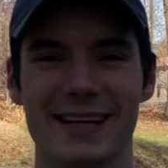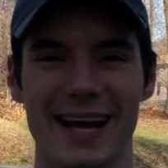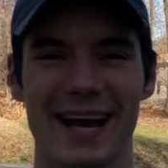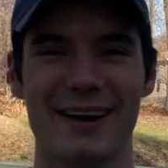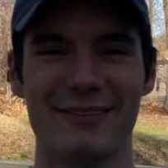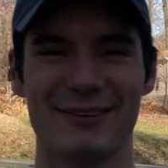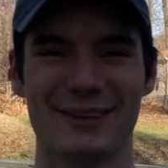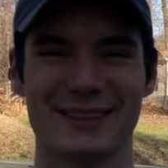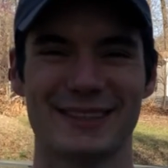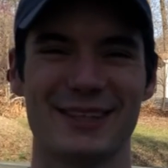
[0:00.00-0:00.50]
Hey
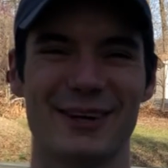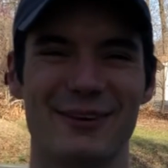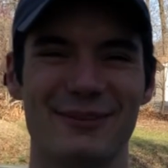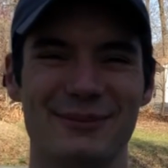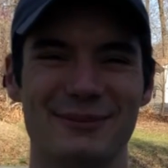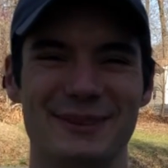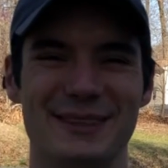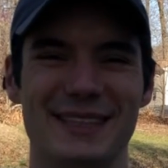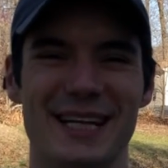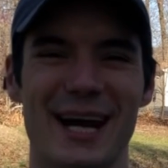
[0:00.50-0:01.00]
everyone, it's Colin
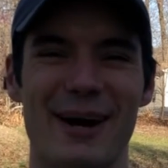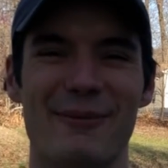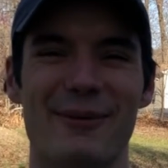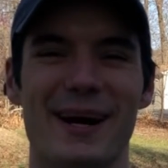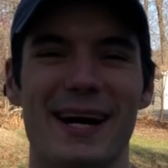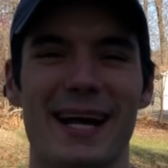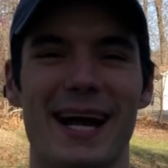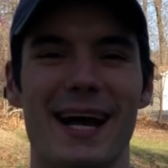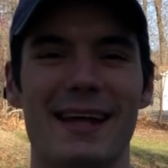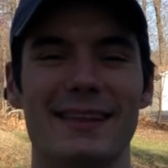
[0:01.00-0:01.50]
from
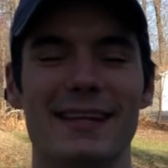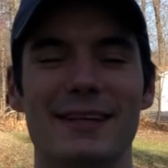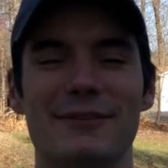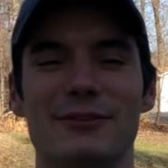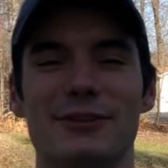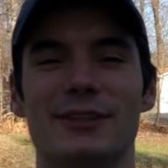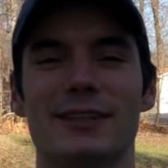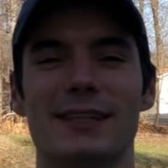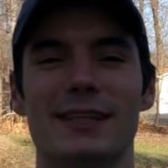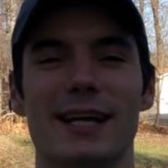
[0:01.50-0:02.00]
DIY Guy. Thanks
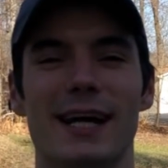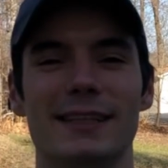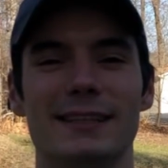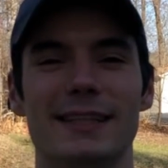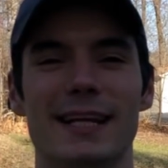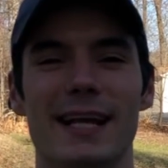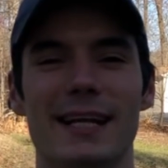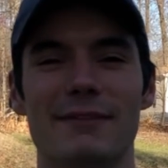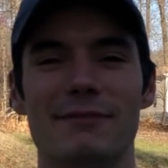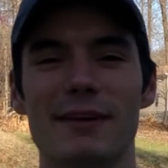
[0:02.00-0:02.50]
for clicking on
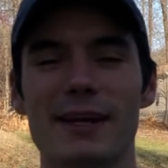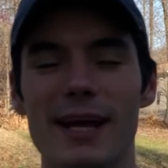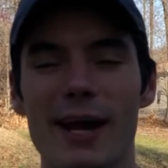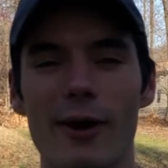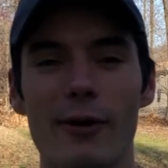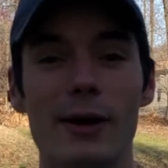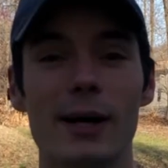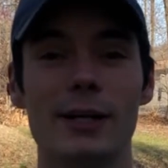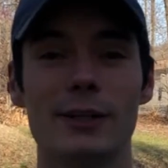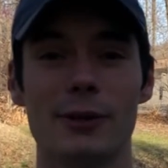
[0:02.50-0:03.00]
today's
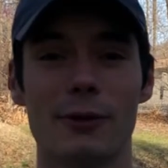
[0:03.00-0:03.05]
video.